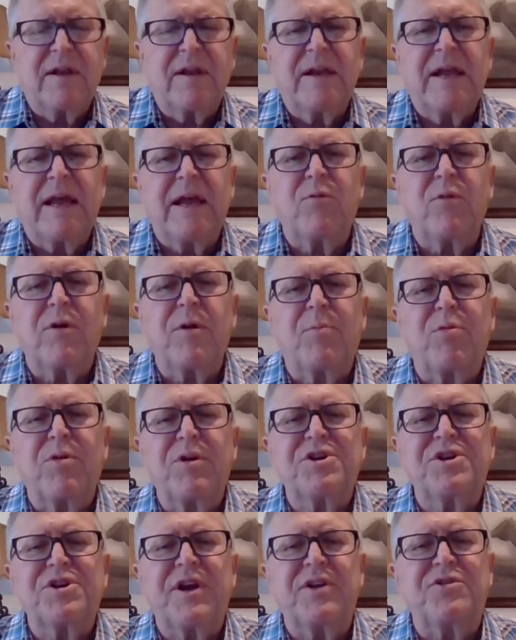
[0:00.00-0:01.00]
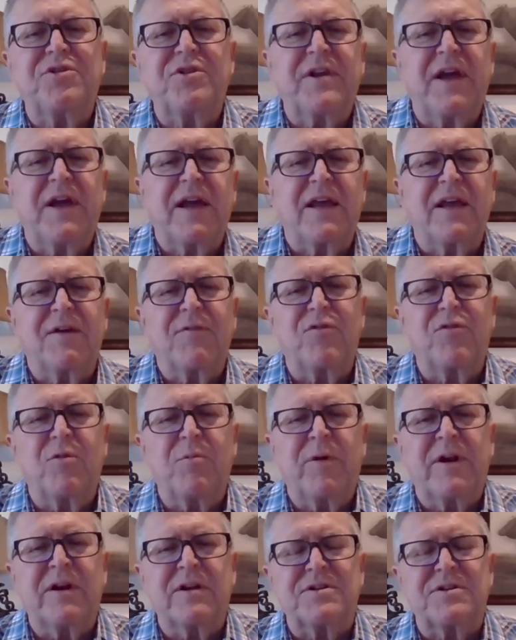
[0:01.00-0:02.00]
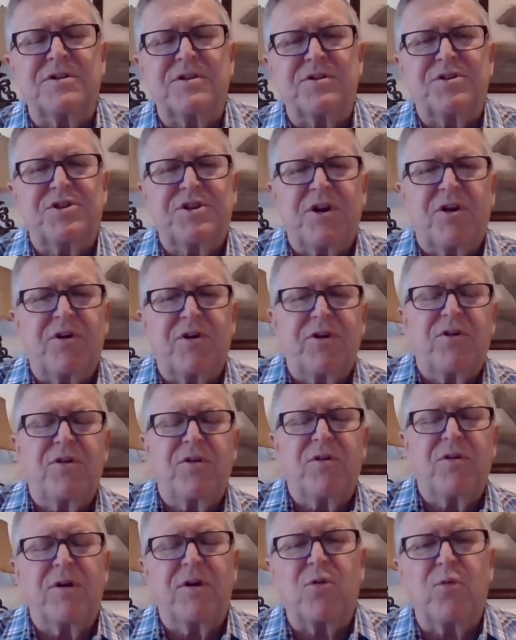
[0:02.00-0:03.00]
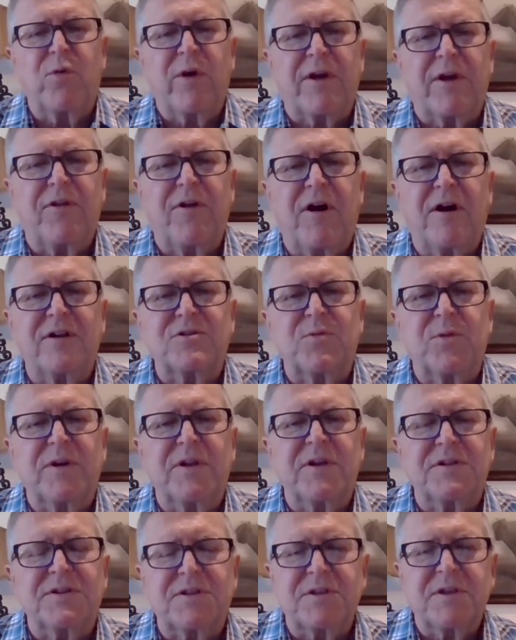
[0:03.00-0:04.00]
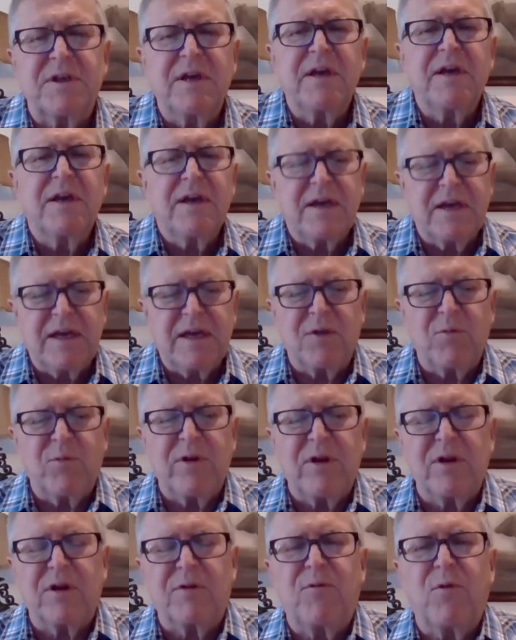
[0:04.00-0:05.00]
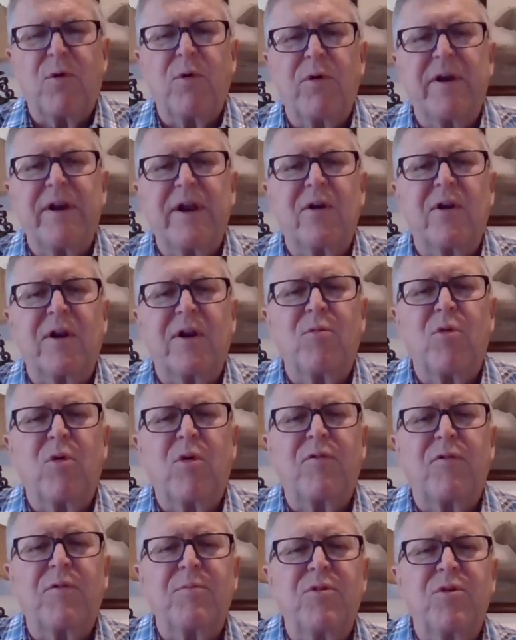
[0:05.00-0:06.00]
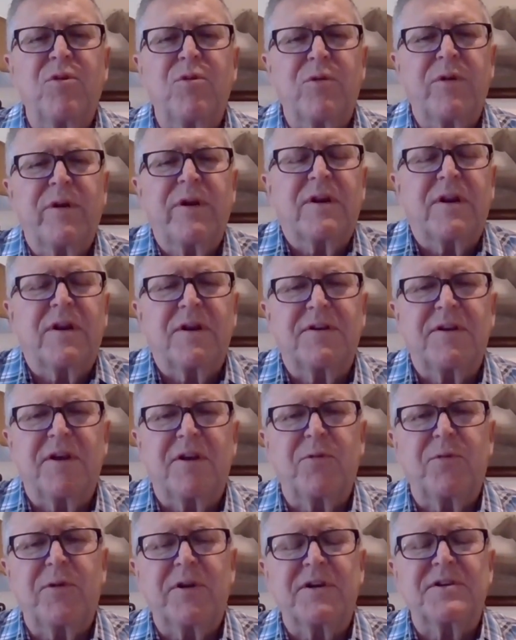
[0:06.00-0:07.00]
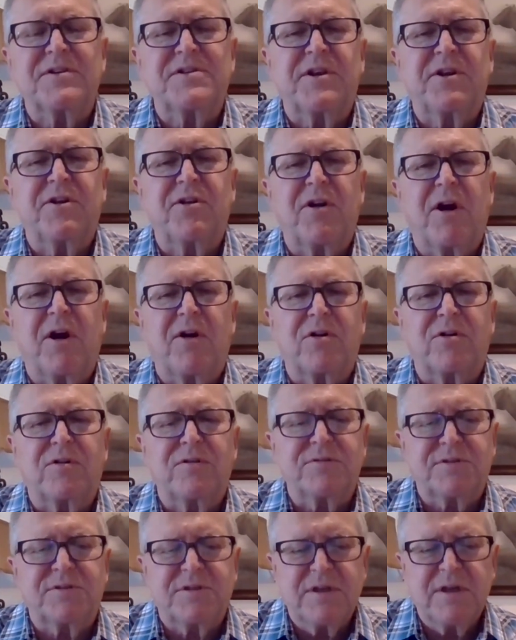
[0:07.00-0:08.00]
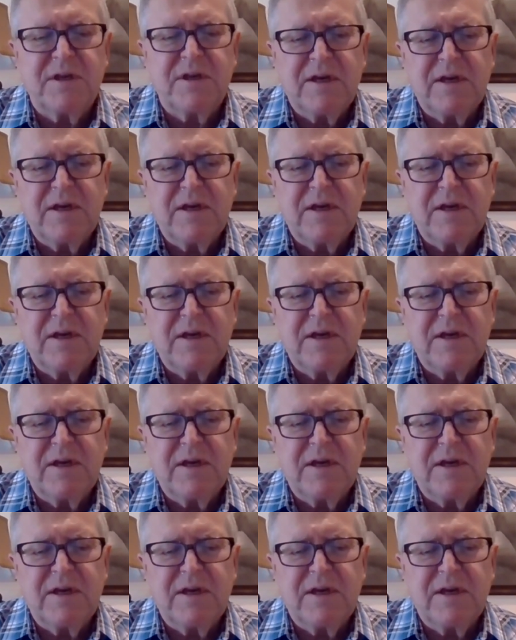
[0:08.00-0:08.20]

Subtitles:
Nate, we appreciate you taking a few minutes to share your quick thoughts with us, and we look forward to hearing more from you and continuing to see your articles.